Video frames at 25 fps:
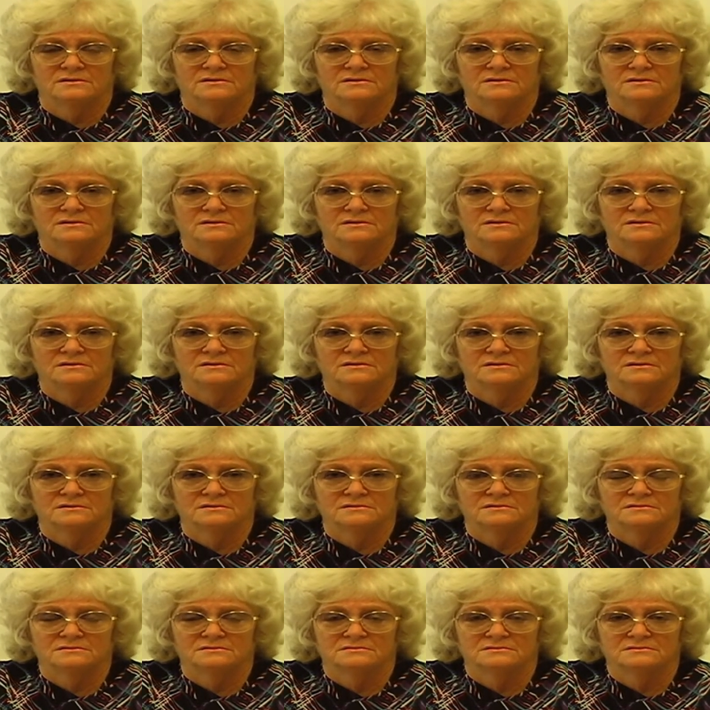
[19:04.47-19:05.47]

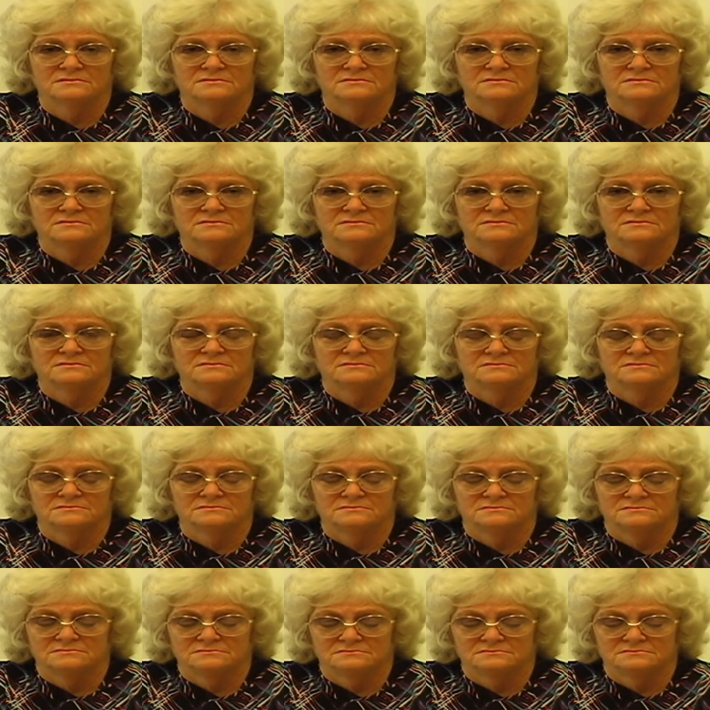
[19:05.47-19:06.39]
No one is speaking in this clip.